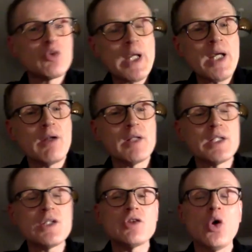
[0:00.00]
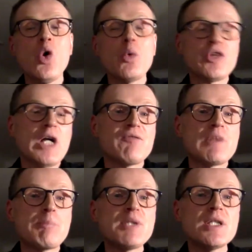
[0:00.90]
as well. It doesn't always have to
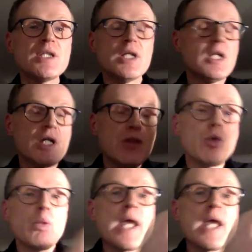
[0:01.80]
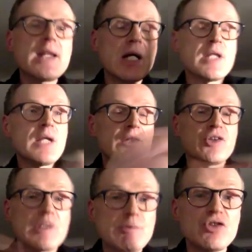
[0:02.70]
be the way that, that that's
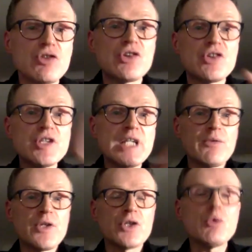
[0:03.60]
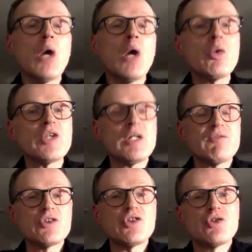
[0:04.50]
sometimes you see out there. You don't always have
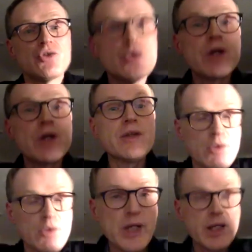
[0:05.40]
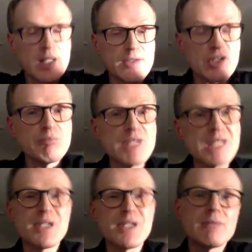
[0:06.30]
to just do it the, the way that that's
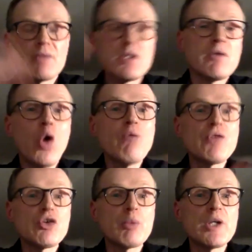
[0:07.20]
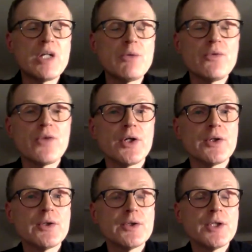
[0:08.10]
maybe the obvious way is out there,
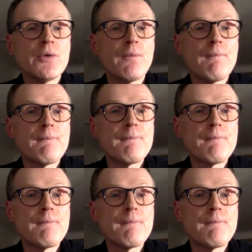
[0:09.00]
you know.